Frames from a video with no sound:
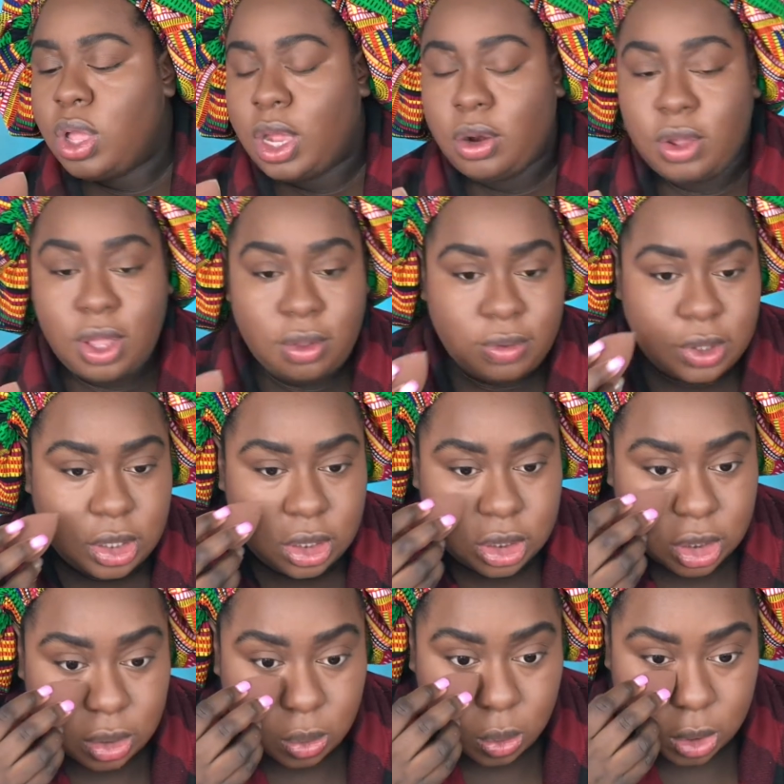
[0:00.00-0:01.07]
I don't have
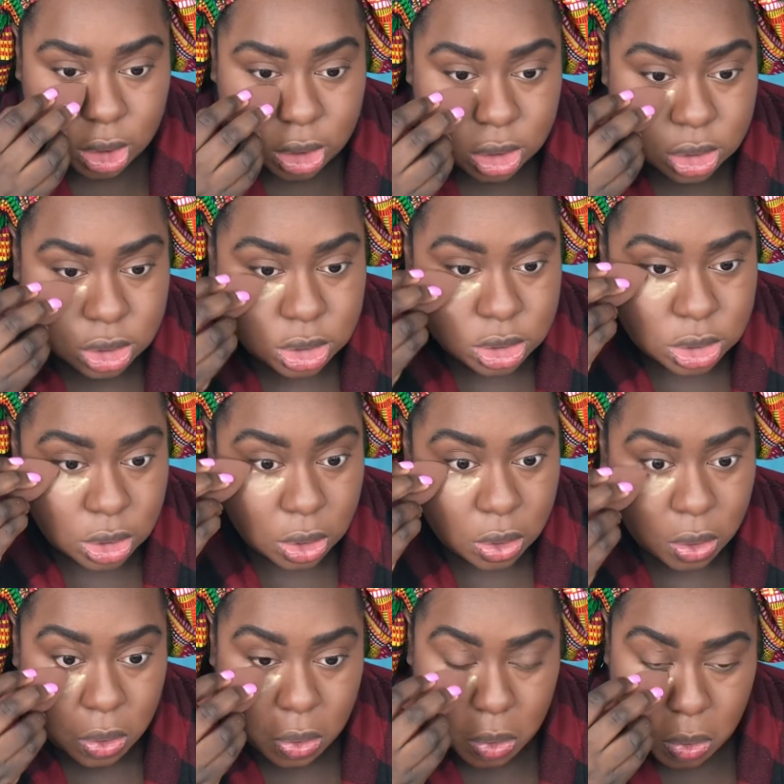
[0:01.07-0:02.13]
anything wet,
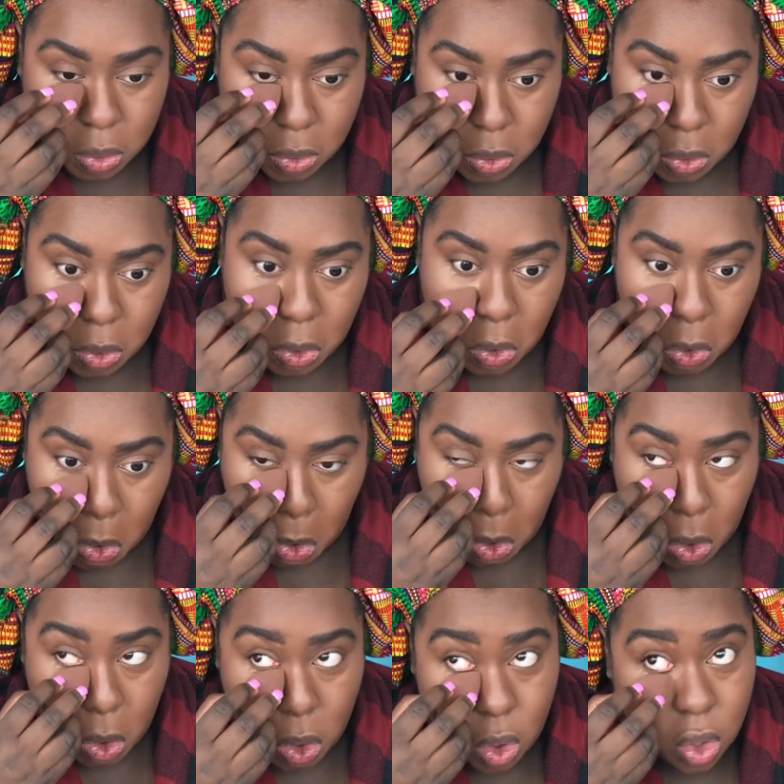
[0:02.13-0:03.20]
so
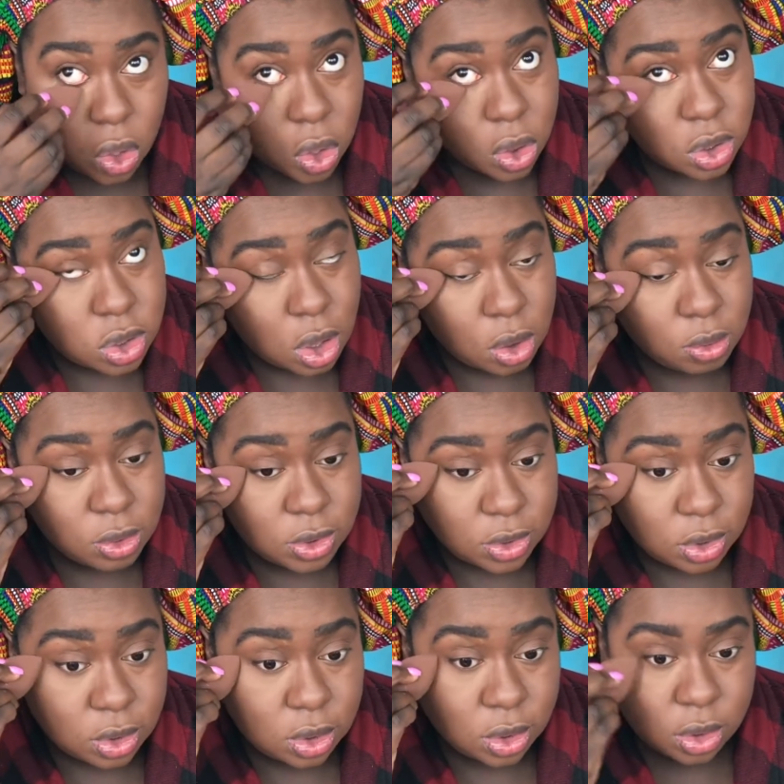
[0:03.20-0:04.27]
let's hope this
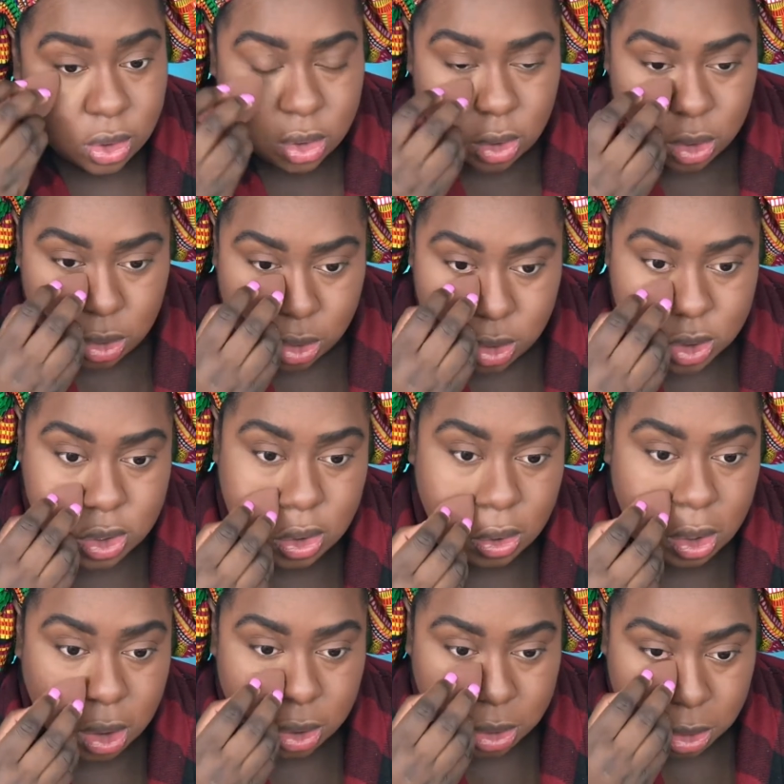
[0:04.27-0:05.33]
look looks
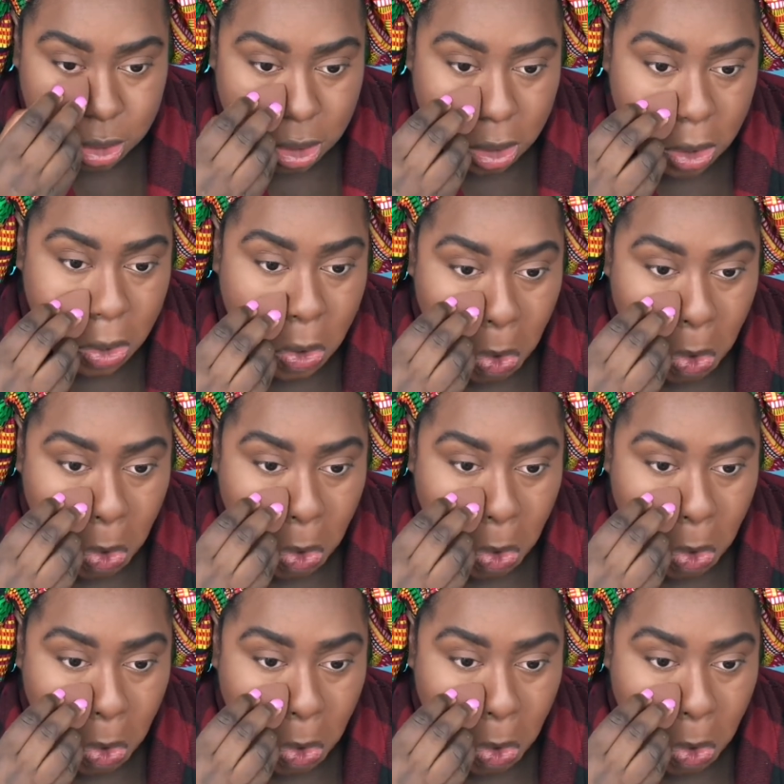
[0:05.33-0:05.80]
okay today.